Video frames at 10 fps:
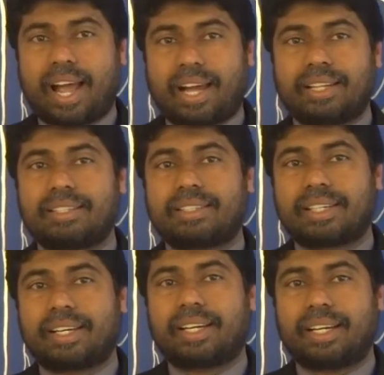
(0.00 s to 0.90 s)
and
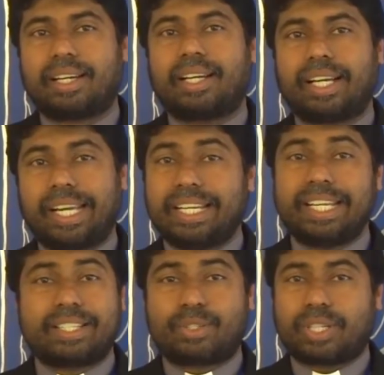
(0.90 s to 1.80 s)

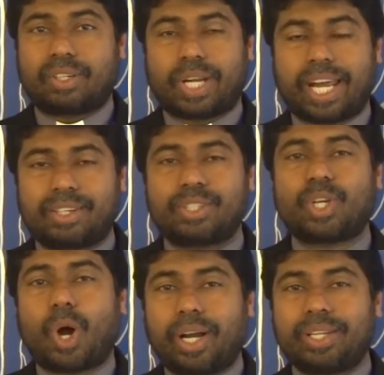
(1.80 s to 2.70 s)
it's a
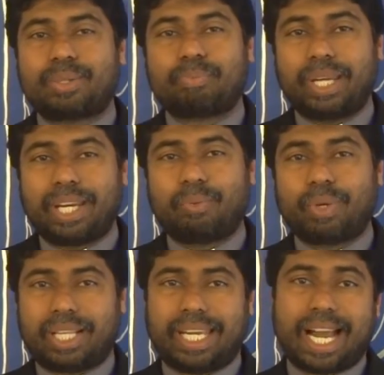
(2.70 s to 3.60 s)
joy to be
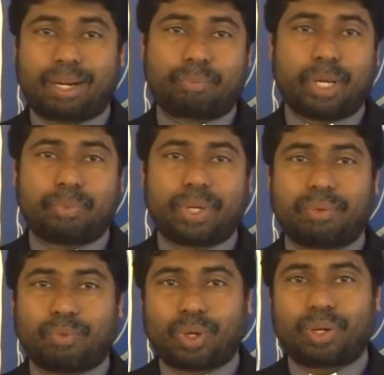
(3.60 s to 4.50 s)
with young people
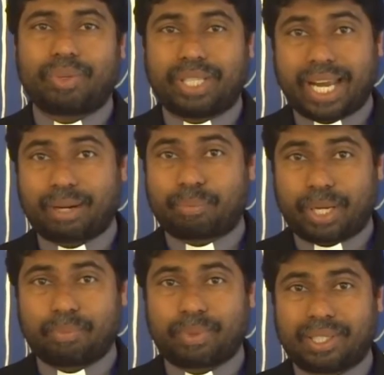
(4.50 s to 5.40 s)
and working with young
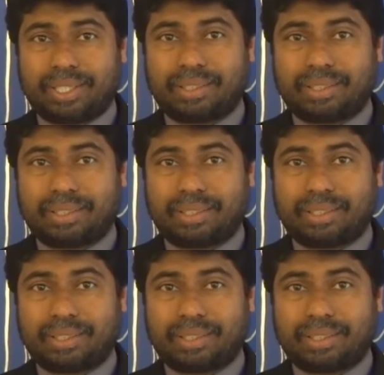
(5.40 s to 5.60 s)
people.